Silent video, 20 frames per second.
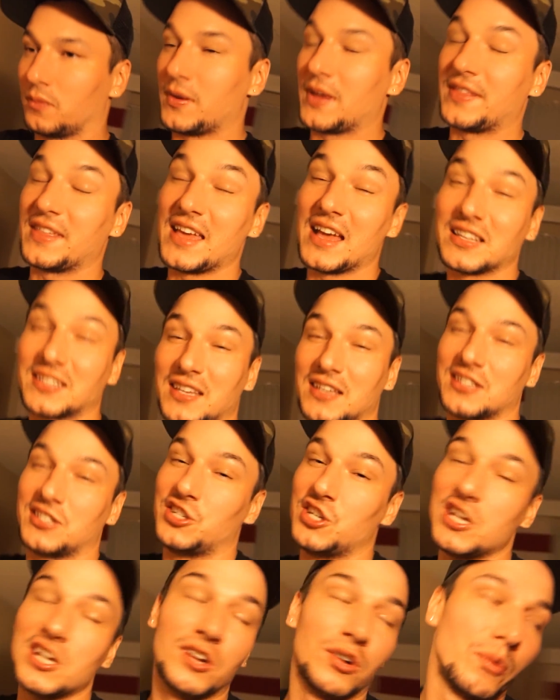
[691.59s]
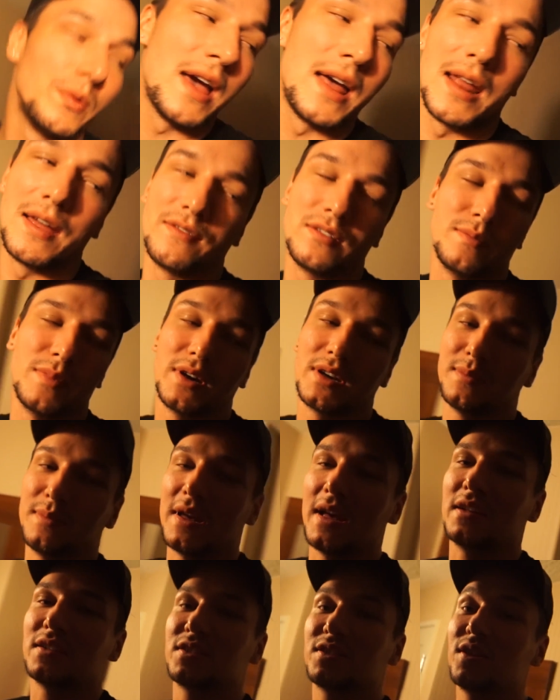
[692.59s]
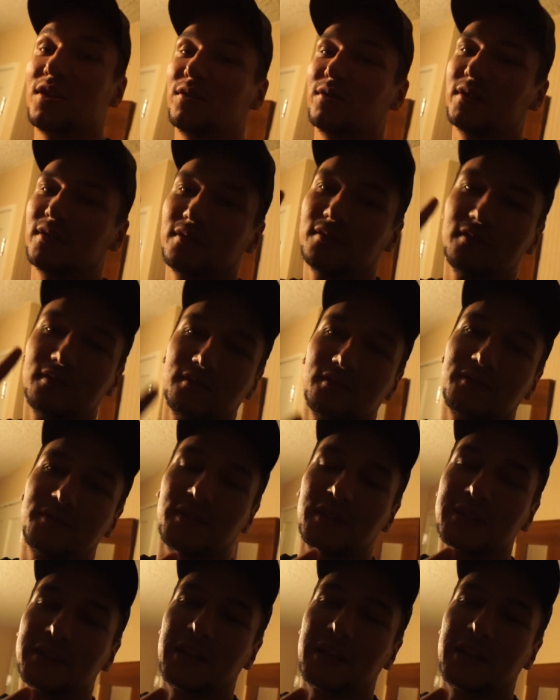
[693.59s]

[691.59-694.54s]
We had the S S G crew. We had everybody, man. So, fun